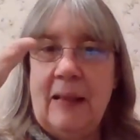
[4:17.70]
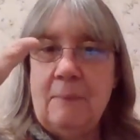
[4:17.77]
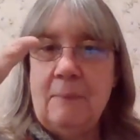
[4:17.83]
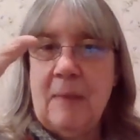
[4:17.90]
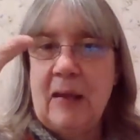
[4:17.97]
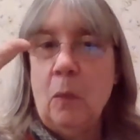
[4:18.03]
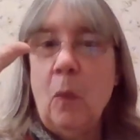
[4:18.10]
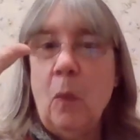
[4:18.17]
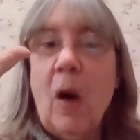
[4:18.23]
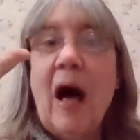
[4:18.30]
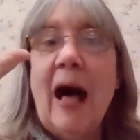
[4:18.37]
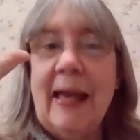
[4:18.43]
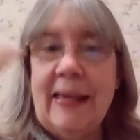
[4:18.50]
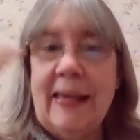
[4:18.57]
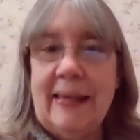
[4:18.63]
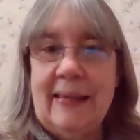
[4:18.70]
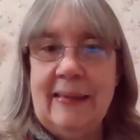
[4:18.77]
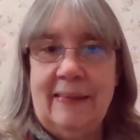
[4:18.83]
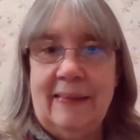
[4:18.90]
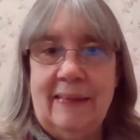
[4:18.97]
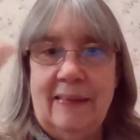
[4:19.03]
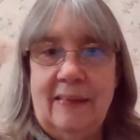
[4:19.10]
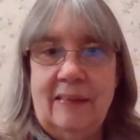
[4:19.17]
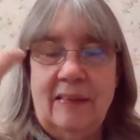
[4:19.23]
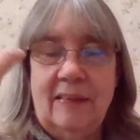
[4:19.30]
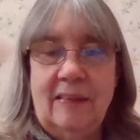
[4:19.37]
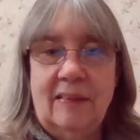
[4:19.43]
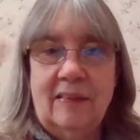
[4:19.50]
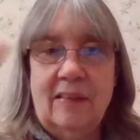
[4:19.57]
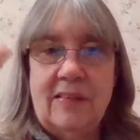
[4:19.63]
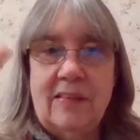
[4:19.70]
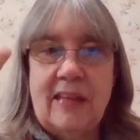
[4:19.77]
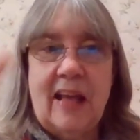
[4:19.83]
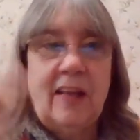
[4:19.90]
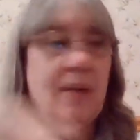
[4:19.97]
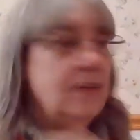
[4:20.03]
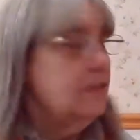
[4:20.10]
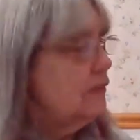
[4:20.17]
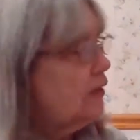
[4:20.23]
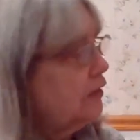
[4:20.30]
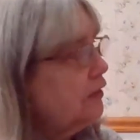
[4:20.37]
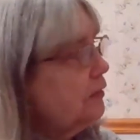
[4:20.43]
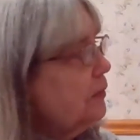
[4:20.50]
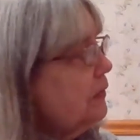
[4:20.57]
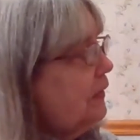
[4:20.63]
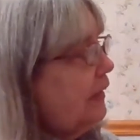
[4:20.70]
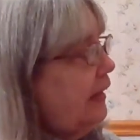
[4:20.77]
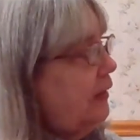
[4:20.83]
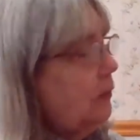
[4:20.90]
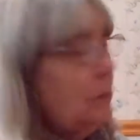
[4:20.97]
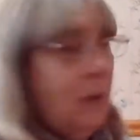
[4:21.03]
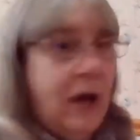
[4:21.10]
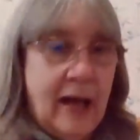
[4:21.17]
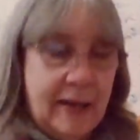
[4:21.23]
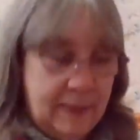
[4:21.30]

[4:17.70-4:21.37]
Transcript: make a Y because yellow starts with the letter Y.